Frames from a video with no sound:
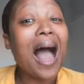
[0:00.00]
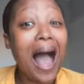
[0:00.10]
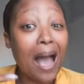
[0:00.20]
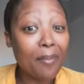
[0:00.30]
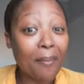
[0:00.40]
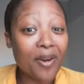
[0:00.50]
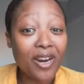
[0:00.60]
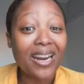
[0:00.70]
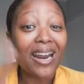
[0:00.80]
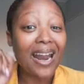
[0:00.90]
I'm
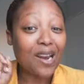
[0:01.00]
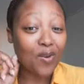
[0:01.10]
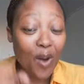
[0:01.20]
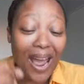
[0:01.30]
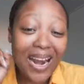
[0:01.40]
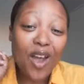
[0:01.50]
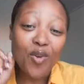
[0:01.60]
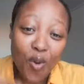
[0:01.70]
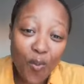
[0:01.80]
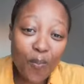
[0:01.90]
American and I
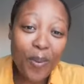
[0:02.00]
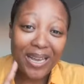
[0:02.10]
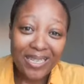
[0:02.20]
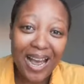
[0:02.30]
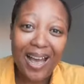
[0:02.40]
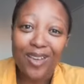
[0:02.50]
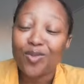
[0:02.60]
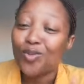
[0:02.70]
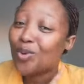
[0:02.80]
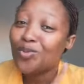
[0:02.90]
know better. You
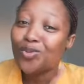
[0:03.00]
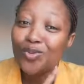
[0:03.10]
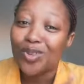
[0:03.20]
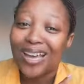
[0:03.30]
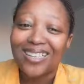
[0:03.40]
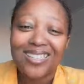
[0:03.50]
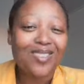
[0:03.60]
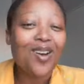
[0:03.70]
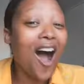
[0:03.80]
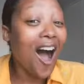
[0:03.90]
don't do that. Yo,
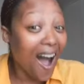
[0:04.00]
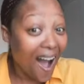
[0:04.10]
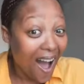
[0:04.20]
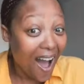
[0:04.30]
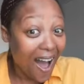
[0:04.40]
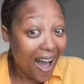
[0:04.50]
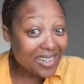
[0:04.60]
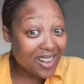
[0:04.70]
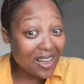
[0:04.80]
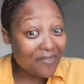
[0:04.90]

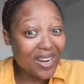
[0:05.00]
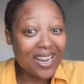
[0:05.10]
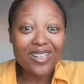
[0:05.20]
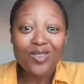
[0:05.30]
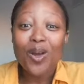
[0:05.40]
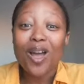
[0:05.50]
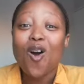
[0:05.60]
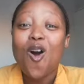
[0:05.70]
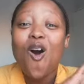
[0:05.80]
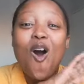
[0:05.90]
Africans were
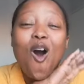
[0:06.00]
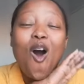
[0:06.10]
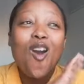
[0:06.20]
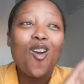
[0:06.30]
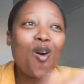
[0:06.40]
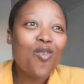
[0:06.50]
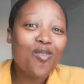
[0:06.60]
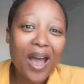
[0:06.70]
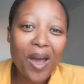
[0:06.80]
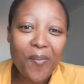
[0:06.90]
all over
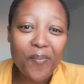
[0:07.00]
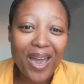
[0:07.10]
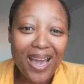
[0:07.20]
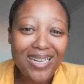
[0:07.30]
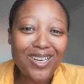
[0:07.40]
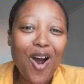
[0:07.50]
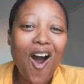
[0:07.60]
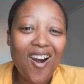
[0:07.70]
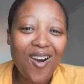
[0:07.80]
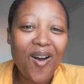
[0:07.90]
her page,
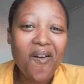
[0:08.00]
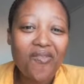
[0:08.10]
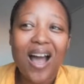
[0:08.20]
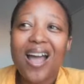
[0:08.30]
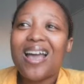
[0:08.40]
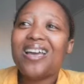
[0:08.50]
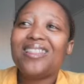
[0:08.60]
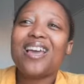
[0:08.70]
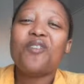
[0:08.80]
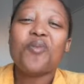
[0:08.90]
all over.
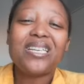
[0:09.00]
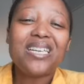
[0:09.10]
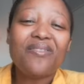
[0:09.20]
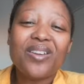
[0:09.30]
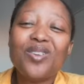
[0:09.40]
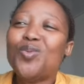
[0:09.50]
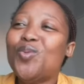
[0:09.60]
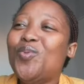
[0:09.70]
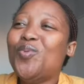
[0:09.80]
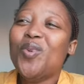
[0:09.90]
They went even
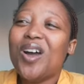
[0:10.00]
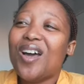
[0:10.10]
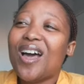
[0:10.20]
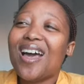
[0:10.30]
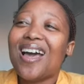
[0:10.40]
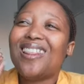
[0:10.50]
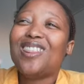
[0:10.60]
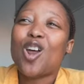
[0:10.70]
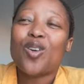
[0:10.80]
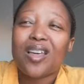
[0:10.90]
to
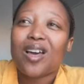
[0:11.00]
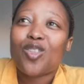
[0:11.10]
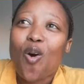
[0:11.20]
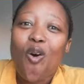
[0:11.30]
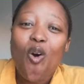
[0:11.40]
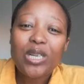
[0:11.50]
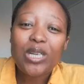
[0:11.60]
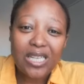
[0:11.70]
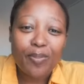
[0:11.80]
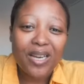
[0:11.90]
the oldest
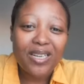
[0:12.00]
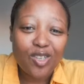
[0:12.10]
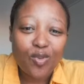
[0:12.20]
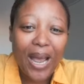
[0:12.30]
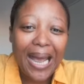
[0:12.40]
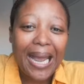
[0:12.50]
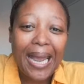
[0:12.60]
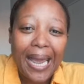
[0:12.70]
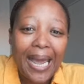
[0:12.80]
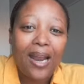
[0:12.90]
pages where her
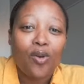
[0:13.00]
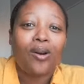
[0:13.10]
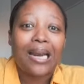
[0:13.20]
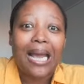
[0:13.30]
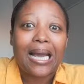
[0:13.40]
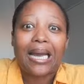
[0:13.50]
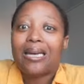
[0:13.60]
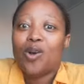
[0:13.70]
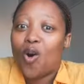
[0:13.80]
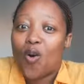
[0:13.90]
hair looked like,
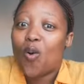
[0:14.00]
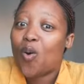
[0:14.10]
yo,